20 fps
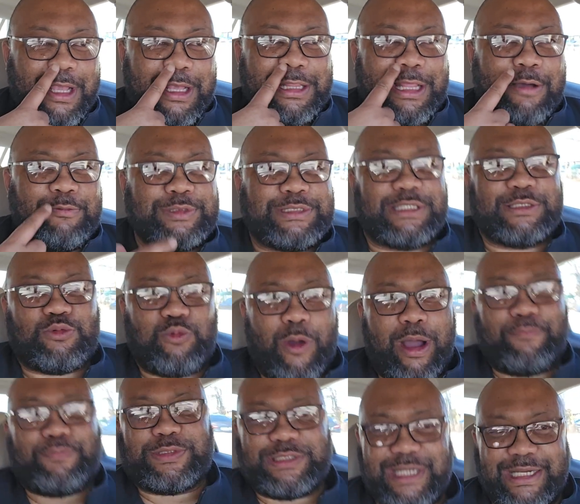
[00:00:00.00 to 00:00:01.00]
there was this
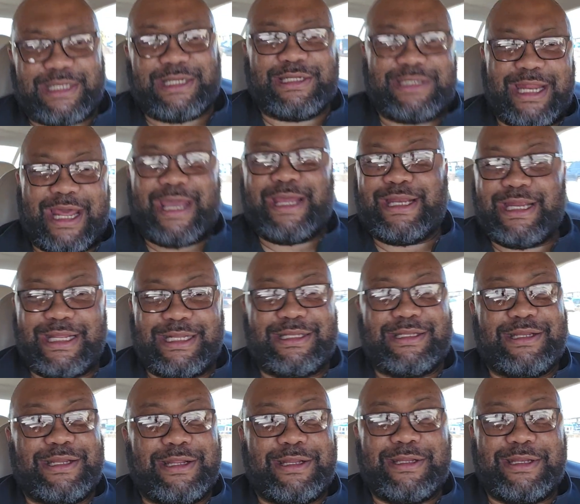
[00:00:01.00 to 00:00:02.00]
one particular day that
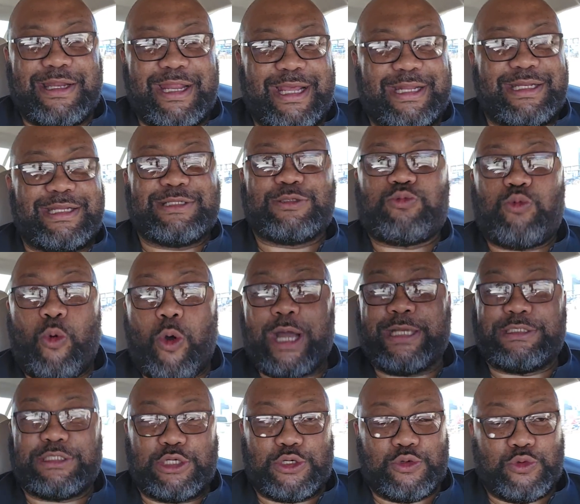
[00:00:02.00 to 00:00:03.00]
this
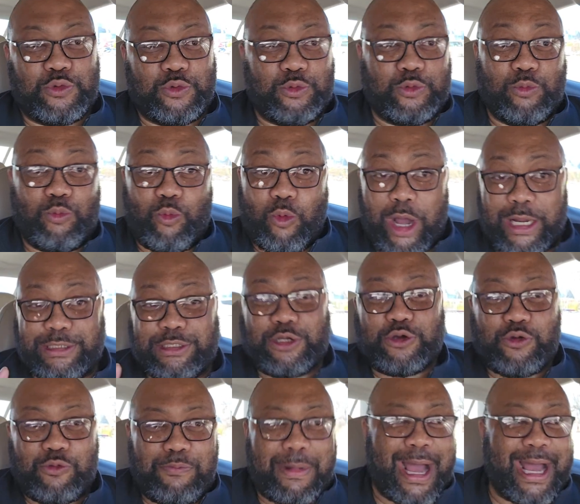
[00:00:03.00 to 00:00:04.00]
one dude
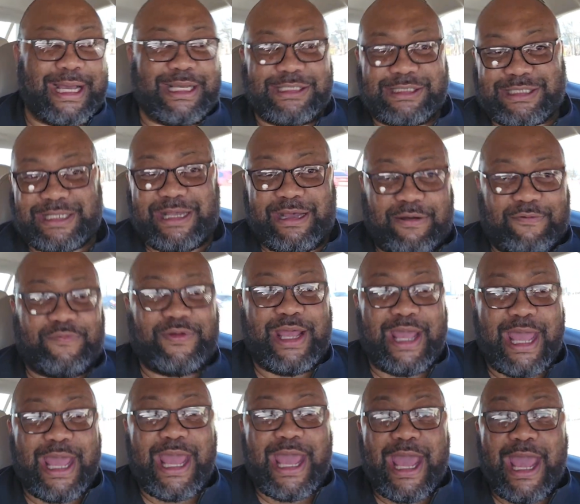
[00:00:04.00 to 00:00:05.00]
by himself
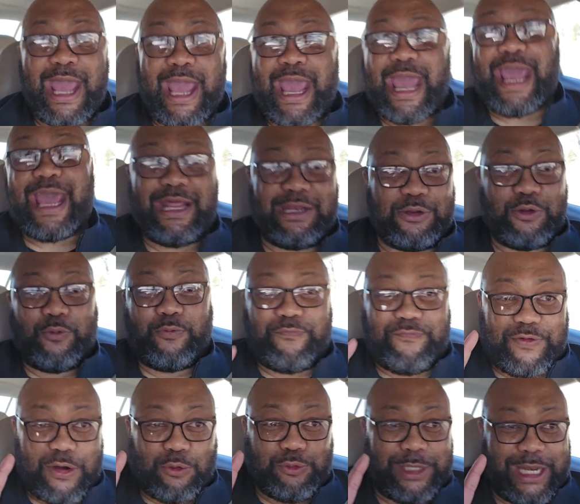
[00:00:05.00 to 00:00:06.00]
handled 4